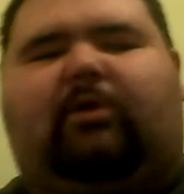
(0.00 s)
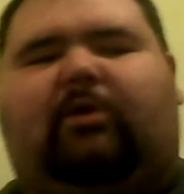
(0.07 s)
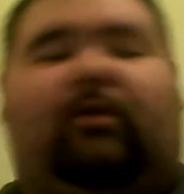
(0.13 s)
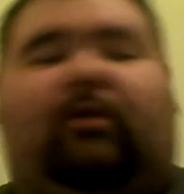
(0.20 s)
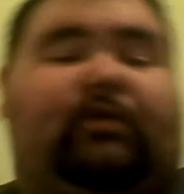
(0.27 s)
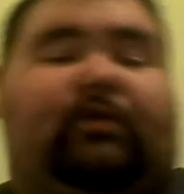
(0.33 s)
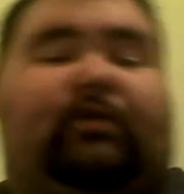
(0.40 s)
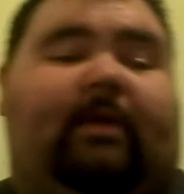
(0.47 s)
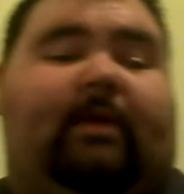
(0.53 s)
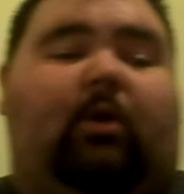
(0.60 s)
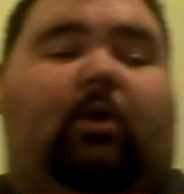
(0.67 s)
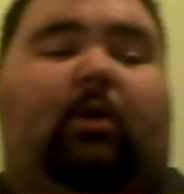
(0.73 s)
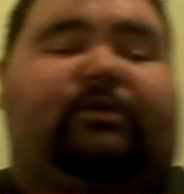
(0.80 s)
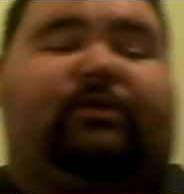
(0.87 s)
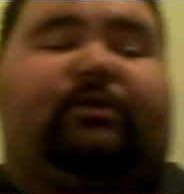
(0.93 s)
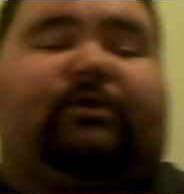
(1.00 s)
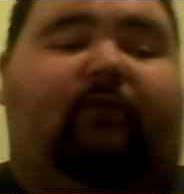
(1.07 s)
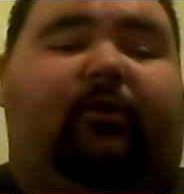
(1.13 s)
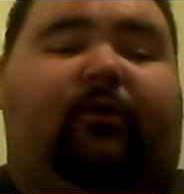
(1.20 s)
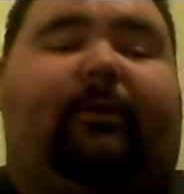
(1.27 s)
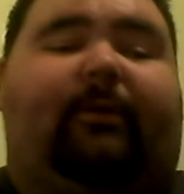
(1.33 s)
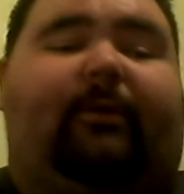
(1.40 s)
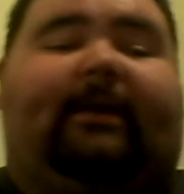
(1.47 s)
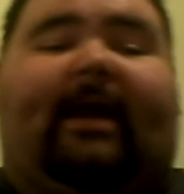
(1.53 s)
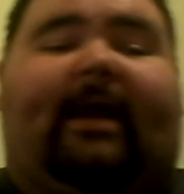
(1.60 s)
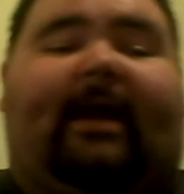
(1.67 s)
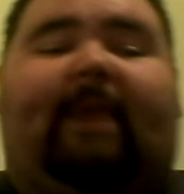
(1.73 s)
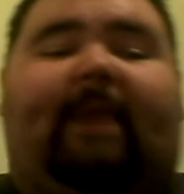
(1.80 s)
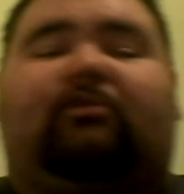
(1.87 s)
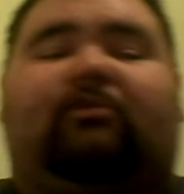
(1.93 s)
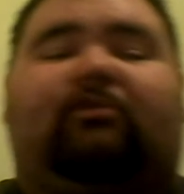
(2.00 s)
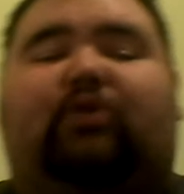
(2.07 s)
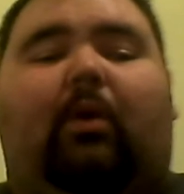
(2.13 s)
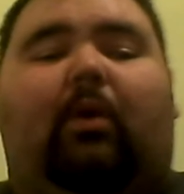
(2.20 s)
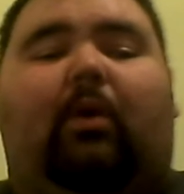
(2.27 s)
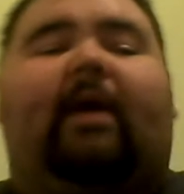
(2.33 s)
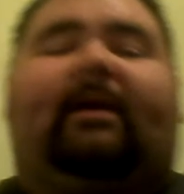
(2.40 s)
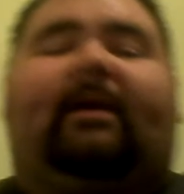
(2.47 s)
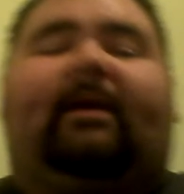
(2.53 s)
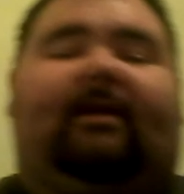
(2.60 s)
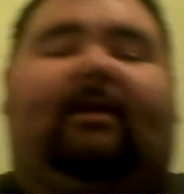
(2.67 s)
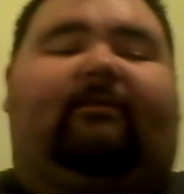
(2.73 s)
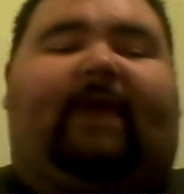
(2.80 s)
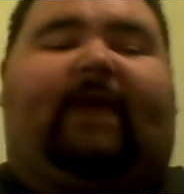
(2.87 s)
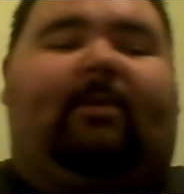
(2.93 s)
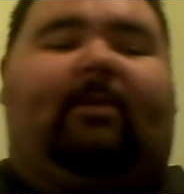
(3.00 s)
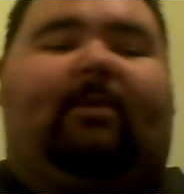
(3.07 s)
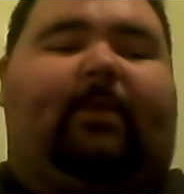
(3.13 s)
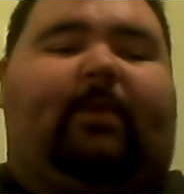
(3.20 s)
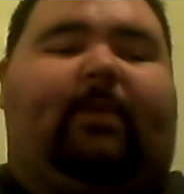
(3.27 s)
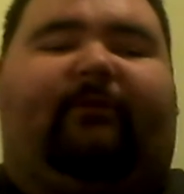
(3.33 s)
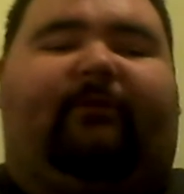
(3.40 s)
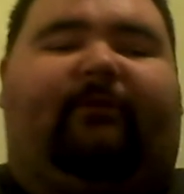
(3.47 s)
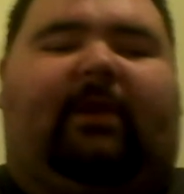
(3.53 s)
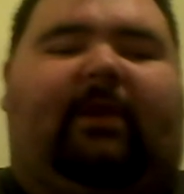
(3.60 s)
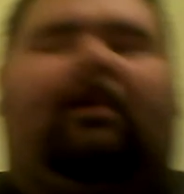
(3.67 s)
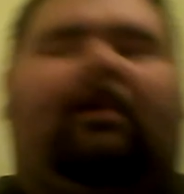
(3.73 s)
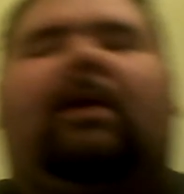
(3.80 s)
Of course, he was the governor at the time, so didn't have time to be in the film.